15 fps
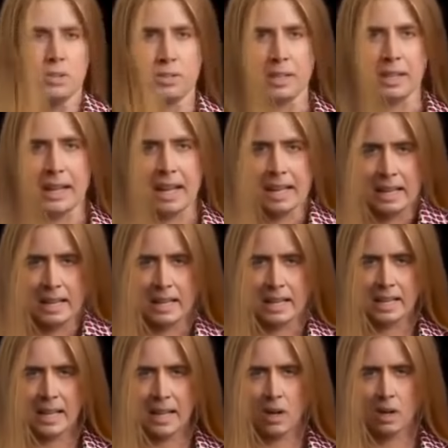You think I'd
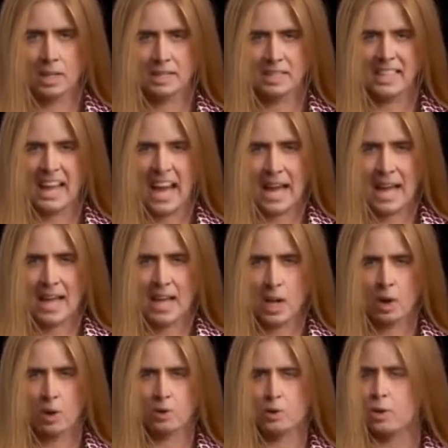lay down and
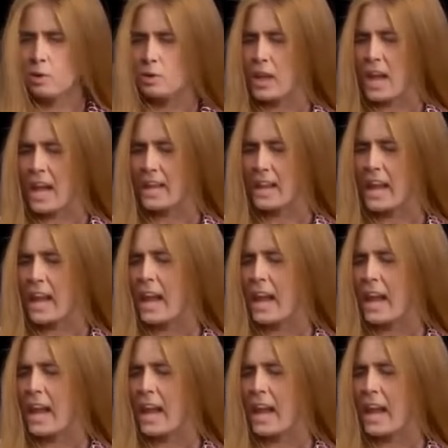die? Oh no, not